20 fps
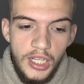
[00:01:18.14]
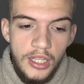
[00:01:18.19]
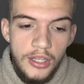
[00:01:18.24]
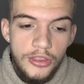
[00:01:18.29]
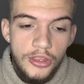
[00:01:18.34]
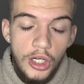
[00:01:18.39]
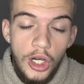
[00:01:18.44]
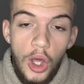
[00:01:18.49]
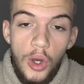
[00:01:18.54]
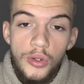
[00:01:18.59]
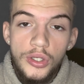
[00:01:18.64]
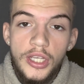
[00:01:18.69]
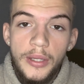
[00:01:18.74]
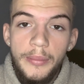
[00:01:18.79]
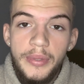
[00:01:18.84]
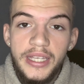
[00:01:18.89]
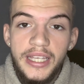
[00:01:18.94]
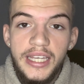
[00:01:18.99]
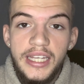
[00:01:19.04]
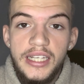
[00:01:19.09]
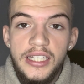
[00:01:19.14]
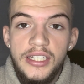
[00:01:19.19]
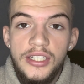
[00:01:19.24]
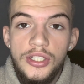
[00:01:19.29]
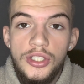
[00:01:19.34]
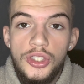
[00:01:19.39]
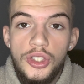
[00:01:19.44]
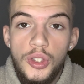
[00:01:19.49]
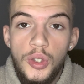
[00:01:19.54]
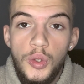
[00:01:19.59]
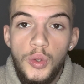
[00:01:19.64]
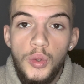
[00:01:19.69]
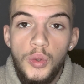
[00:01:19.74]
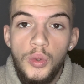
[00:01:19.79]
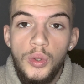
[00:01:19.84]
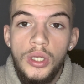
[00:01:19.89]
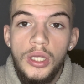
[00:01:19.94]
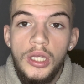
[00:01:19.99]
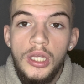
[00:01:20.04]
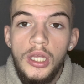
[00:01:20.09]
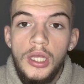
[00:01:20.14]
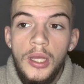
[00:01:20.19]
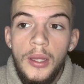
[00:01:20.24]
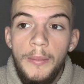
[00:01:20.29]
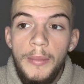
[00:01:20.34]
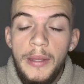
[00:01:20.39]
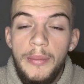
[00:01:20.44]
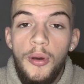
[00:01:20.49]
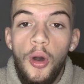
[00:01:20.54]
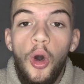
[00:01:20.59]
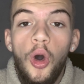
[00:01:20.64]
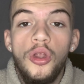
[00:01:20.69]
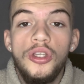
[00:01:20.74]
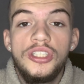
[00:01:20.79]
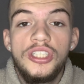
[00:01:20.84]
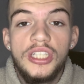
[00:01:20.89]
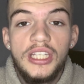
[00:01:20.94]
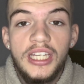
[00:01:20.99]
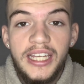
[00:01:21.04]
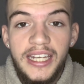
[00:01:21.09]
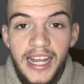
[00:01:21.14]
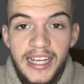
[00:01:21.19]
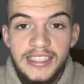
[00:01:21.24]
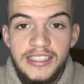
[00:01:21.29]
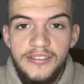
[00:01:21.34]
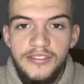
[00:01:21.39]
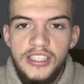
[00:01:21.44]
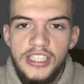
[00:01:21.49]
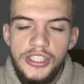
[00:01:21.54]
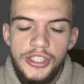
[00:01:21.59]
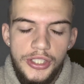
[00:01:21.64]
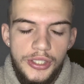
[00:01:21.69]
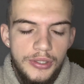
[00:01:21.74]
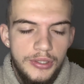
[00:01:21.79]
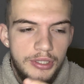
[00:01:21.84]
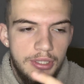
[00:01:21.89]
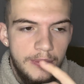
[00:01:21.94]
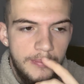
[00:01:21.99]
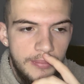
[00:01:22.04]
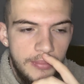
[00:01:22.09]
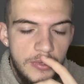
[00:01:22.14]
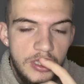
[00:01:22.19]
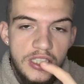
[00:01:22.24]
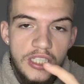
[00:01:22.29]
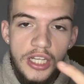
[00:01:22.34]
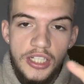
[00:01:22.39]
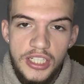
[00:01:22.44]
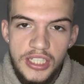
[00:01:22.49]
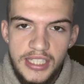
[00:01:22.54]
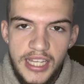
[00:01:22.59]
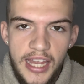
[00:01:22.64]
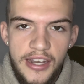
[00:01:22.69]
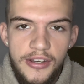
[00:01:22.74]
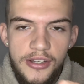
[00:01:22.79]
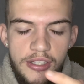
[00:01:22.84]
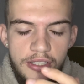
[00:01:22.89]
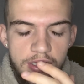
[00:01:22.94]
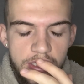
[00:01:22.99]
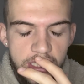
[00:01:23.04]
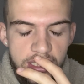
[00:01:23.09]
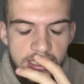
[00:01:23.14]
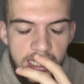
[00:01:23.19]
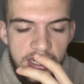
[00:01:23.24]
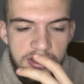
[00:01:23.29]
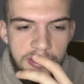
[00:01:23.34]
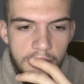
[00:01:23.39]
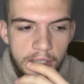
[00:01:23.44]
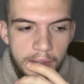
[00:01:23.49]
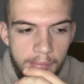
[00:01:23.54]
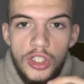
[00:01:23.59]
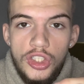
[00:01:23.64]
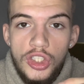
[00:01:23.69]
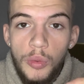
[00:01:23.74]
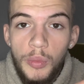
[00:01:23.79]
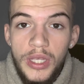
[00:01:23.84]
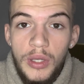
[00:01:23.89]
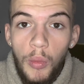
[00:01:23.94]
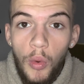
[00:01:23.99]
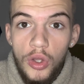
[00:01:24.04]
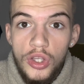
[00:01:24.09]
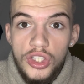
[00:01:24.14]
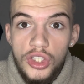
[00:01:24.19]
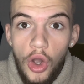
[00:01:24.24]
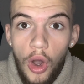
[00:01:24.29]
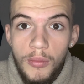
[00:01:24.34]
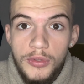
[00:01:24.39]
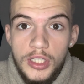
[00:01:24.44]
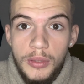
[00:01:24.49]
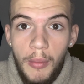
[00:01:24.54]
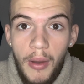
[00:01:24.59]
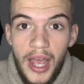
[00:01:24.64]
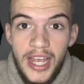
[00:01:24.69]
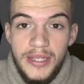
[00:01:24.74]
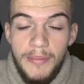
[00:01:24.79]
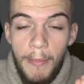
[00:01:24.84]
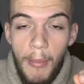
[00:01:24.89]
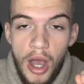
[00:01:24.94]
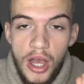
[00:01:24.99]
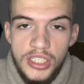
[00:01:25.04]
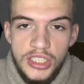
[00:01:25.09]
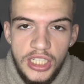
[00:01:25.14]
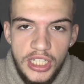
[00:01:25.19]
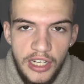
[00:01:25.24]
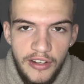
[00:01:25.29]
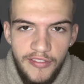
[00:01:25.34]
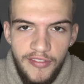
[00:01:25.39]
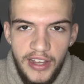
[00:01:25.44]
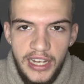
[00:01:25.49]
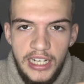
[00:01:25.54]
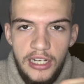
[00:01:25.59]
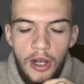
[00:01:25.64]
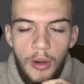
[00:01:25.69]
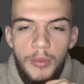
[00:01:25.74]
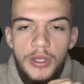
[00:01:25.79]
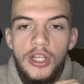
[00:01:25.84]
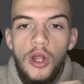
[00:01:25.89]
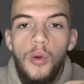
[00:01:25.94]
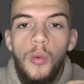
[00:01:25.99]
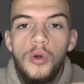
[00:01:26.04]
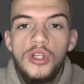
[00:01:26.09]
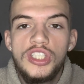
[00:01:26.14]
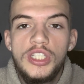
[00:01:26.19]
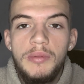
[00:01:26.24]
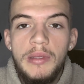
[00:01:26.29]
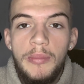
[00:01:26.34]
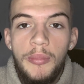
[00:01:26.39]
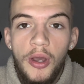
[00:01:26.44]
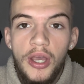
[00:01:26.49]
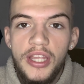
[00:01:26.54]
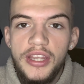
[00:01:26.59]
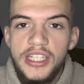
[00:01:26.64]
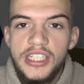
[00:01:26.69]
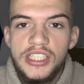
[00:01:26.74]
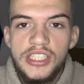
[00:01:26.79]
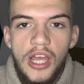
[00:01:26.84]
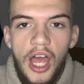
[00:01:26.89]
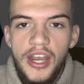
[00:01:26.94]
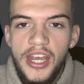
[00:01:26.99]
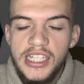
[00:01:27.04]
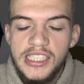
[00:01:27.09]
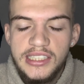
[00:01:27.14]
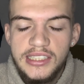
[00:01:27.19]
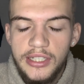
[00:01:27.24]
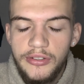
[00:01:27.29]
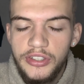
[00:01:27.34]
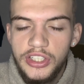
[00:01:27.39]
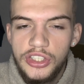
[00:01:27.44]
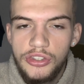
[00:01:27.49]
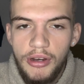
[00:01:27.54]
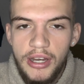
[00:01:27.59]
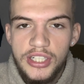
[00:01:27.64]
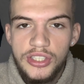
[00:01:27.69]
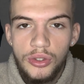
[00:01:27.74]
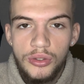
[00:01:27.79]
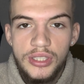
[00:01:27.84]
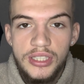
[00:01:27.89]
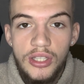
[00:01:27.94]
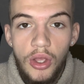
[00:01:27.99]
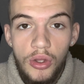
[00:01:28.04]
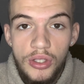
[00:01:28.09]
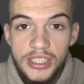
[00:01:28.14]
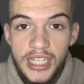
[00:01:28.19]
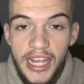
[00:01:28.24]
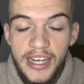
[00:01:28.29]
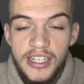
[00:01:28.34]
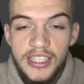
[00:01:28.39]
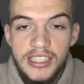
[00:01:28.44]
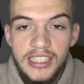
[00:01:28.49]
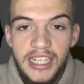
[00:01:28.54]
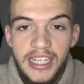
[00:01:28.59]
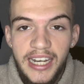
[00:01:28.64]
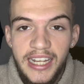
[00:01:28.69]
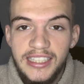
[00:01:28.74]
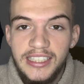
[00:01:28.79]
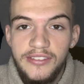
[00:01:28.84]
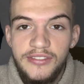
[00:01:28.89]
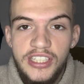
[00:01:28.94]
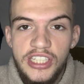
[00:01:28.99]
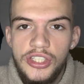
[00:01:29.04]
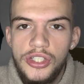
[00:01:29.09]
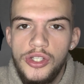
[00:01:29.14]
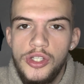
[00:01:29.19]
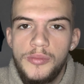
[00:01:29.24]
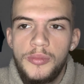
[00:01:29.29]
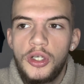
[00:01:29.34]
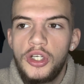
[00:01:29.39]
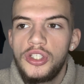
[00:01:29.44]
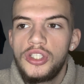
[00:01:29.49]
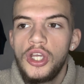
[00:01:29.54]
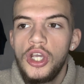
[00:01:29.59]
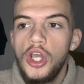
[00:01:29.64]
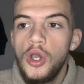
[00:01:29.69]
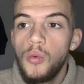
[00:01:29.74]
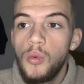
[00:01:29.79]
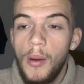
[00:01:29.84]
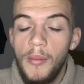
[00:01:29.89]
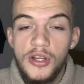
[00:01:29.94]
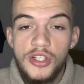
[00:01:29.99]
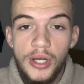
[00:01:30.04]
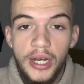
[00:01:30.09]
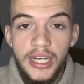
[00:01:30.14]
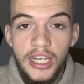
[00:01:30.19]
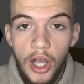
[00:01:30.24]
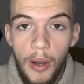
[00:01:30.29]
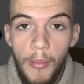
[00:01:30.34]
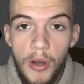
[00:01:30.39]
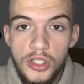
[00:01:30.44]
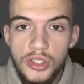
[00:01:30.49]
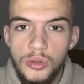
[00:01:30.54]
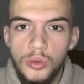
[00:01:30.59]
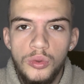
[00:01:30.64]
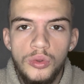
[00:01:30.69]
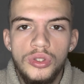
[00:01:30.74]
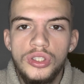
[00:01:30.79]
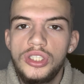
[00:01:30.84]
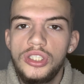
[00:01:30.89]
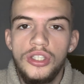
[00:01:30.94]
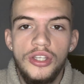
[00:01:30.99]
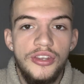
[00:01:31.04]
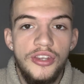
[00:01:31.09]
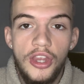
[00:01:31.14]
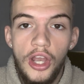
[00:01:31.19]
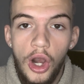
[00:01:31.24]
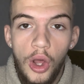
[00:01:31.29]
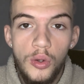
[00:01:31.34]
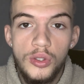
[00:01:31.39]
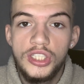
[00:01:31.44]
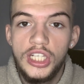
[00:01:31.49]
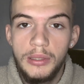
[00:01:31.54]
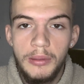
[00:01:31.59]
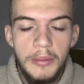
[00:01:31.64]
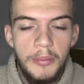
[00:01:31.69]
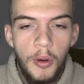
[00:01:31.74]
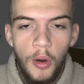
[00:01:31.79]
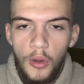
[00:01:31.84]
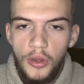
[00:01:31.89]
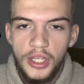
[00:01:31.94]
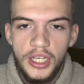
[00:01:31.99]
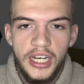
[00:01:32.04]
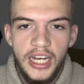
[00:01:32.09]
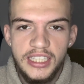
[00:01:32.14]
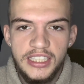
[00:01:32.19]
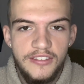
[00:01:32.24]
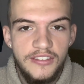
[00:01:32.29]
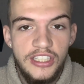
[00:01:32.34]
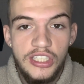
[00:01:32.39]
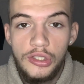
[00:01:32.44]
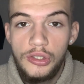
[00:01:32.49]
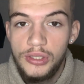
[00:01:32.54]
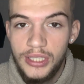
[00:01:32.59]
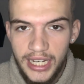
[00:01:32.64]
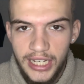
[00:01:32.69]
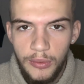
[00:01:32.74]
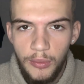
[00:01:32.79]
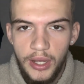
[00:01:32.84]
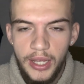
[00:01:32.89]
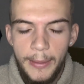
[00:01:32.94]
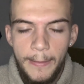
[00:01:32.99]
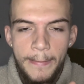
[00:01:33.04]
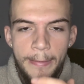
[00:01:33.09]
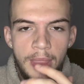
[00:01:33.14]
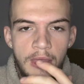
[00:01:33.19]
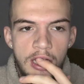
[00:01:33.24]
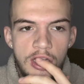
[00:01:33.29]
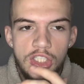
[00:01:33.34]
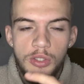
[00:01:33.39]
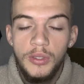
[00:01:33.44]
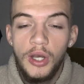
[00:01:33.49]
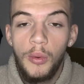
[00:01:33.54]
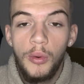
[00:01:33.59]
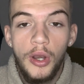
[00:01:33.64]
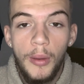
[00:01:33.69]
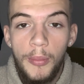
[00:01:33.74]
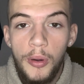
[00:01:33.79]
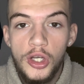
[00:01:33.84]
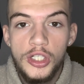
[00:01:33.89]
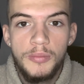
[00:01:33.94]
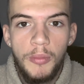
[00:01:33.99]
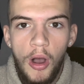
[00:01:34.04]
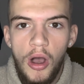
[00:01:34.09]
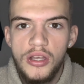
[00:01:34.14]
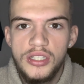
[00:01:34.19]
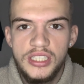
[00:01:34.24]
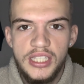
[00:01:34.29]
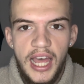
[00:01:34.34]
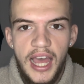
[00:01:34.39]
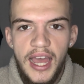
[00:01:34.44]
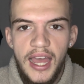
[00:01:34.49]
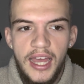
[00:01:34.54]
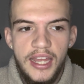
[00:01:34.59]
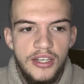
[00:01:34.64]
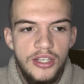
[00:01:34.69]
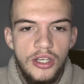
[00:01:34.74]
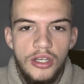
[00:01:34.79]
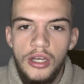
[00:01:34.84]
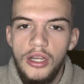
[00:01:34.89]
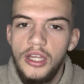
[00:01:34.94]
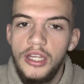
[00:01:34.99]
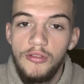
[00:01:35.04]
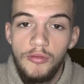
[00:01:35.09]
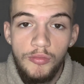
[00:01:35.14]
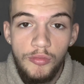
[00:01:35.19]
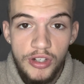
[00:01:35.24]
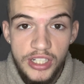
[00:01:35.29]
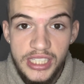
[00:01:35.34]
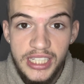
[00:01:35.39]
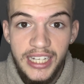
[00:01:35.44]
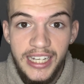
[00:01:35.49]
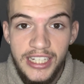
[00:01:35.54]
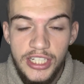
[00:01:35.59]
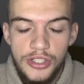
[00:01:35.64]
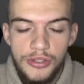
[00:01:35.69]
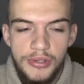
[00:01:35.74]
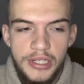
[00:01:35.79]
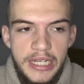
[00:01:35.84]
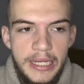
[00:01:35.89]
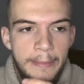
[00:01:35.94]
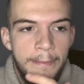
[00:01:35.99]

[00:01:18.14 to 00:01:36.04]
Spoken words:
the load can begin to be put onto the connective tissues, such as tendons, etc. So we want to optimize muscular failure. We don't want to be putting this unnecessary stress on tendons and connective tissues, because when we're training our muscles, the load's going to be put on the connective tissues anyway. So we don't want to push past that and risk an injury.